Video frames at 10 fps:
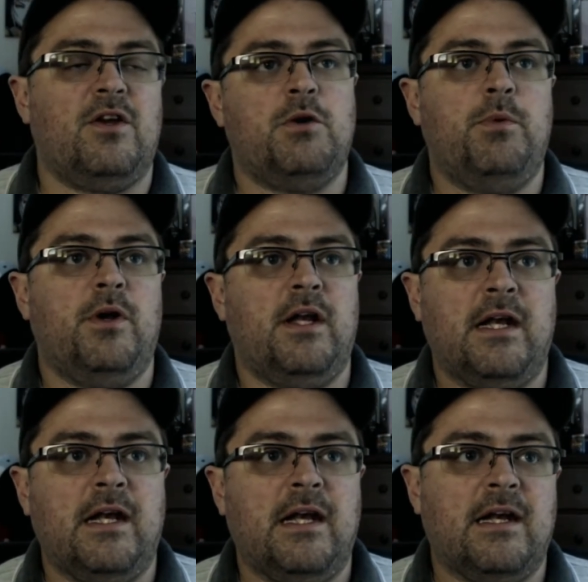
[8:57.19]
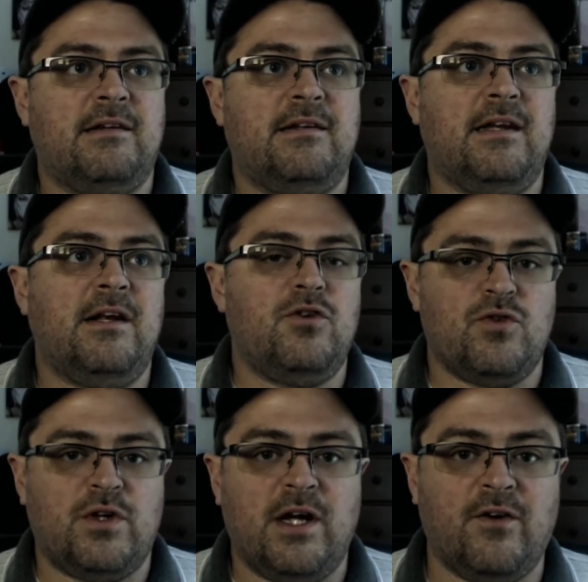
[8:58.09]
you could put in it and extended
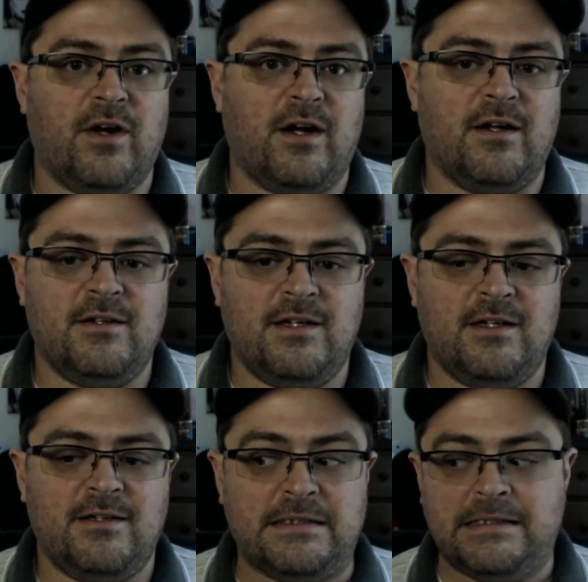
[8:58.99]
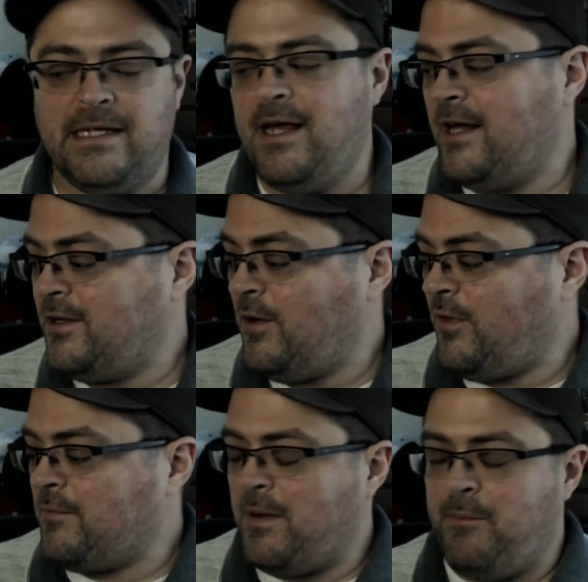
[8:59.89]
your hearing. Don't
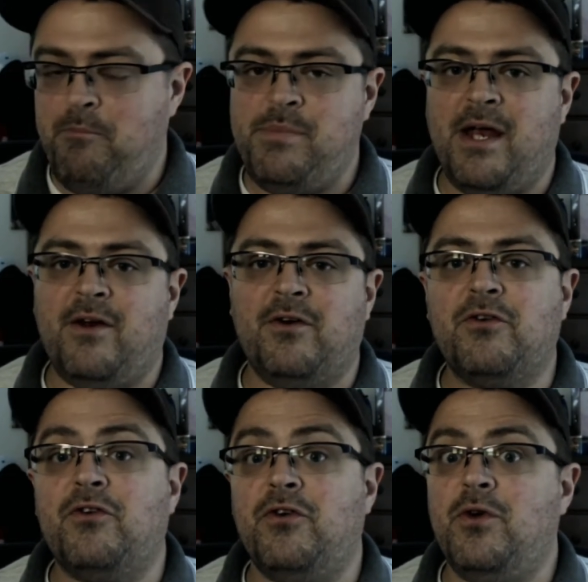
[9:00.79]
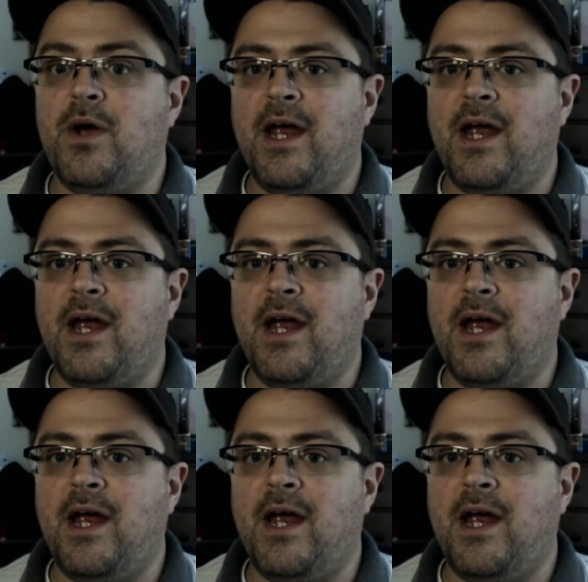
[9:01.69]
think my parents knew I